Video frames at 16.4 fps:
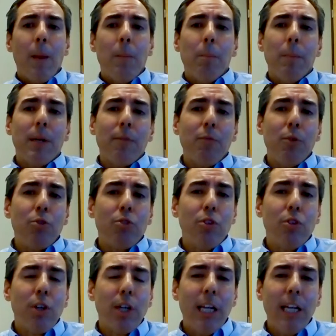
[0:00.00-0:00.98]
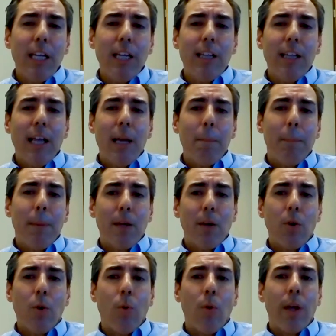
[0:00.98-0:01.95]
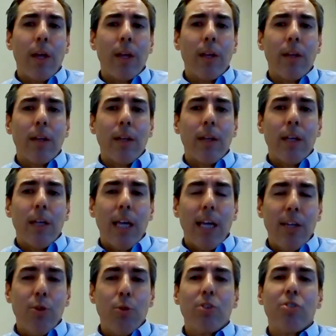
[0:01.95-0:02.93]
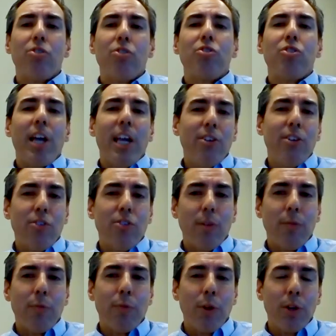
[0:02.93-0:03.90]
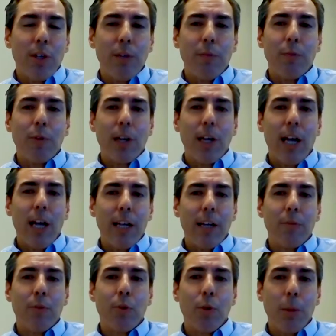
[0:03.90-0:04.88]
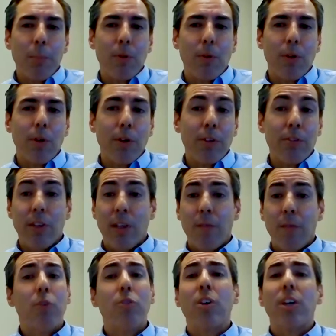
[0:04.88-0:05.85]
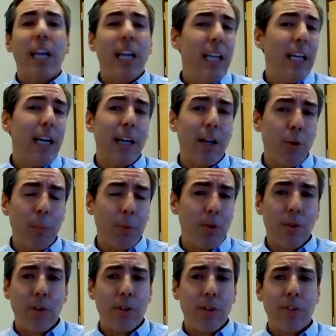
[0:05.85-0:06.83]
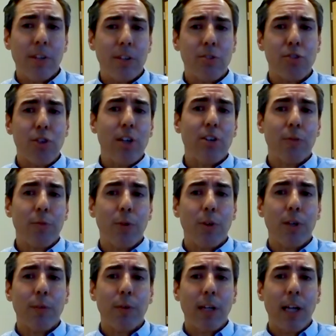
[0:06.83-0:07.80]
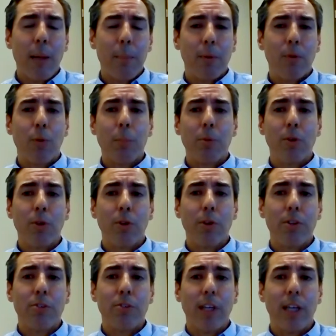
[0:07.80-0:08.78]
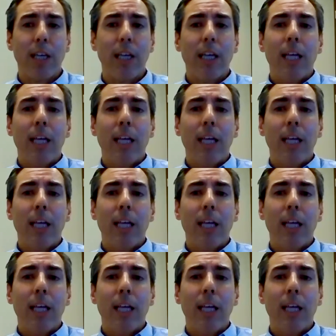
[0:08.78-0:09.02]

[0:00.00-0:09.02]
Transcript: but if you took any of that Bitcoin and you exchanged it for a different kind of cryptocurrency, if you took any kind of cryptocurrency, exchange it for a different type of cryptocurrency,